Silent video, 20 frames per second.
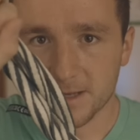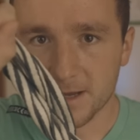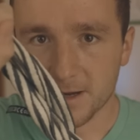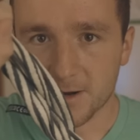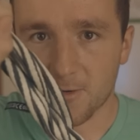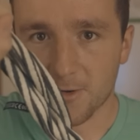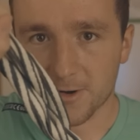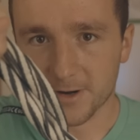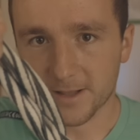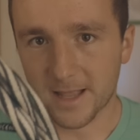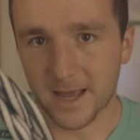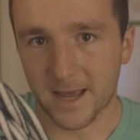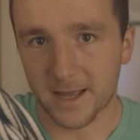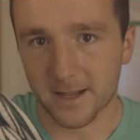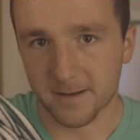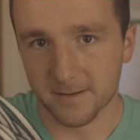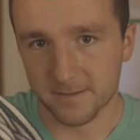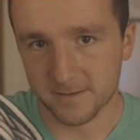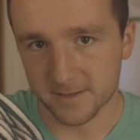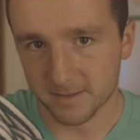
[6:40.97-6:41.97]
a
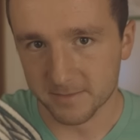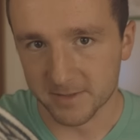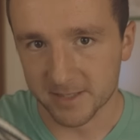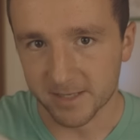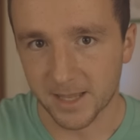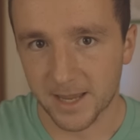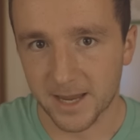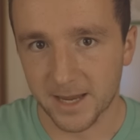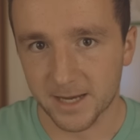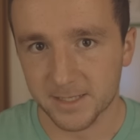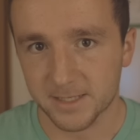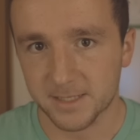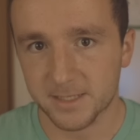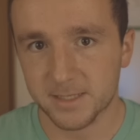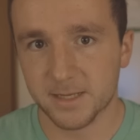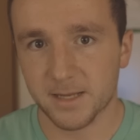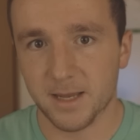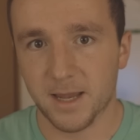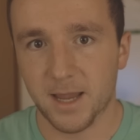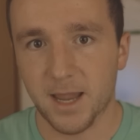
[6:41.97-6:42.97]
cordelette, some
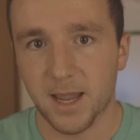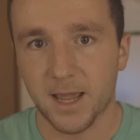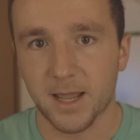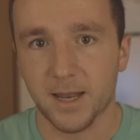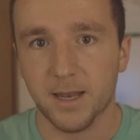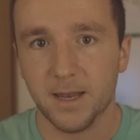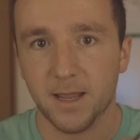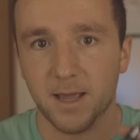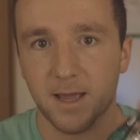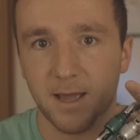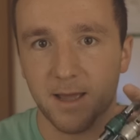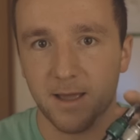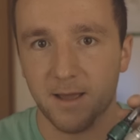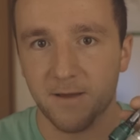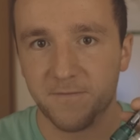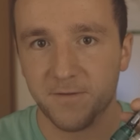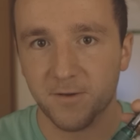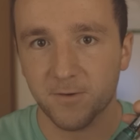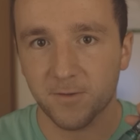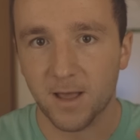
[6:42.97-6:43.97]
slings, and
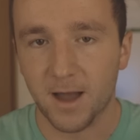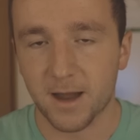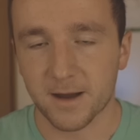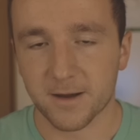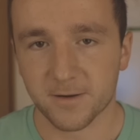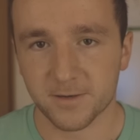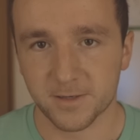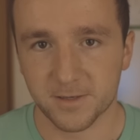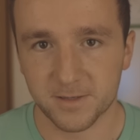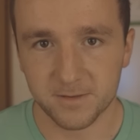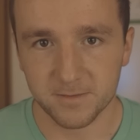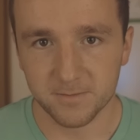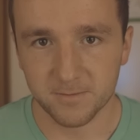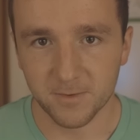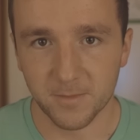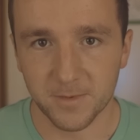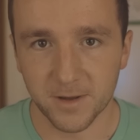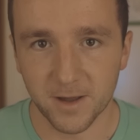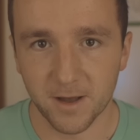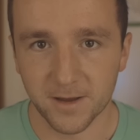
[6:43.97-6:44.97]
a few lockers
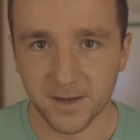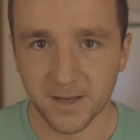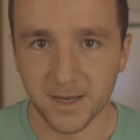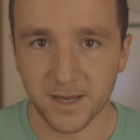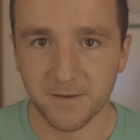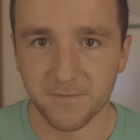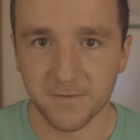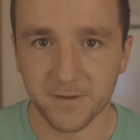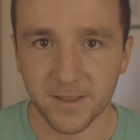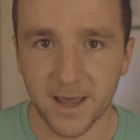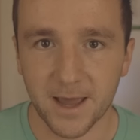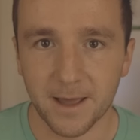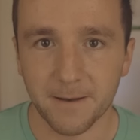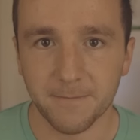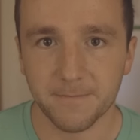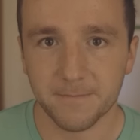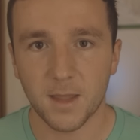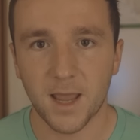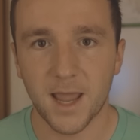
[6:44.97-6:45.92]
will be all you need for that.